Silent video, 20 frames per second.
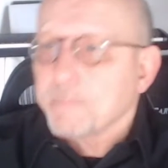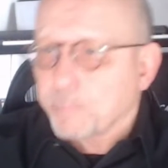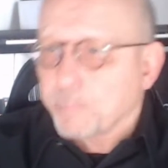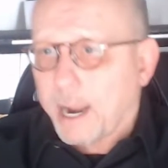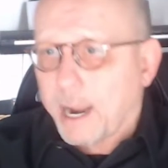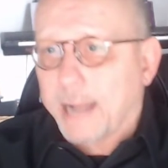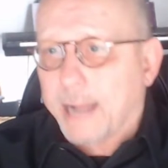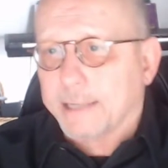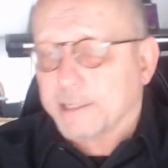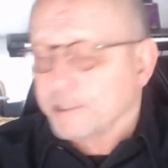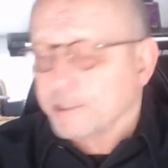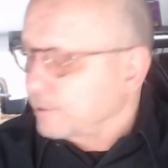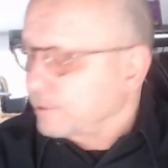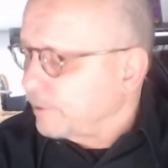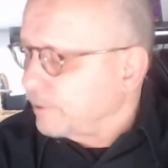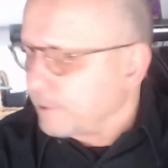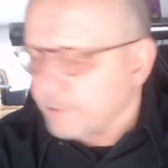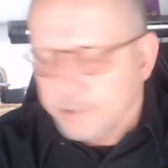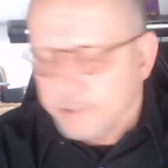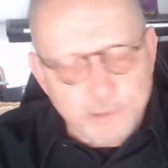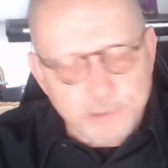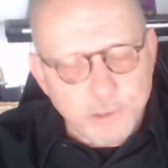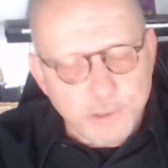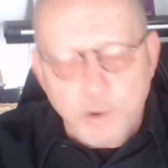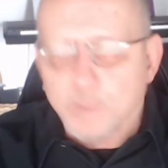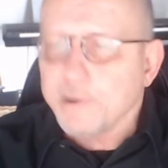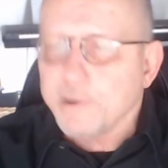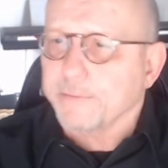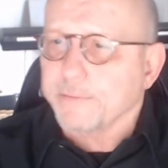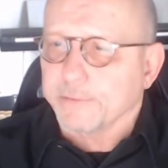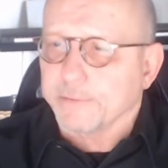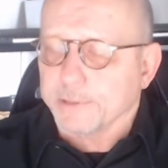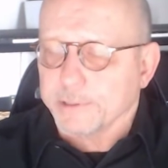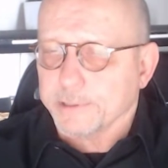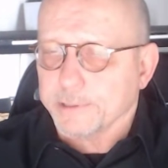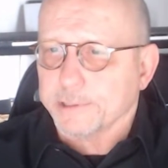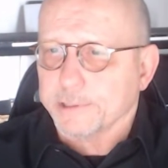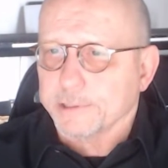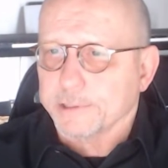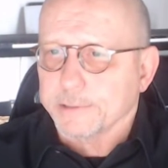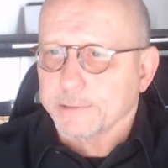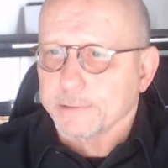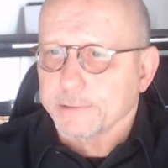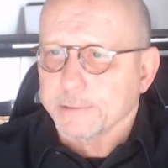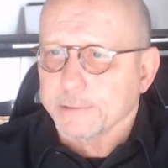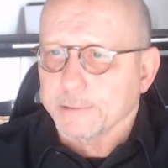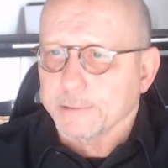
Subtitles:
and practiced. There is no difference.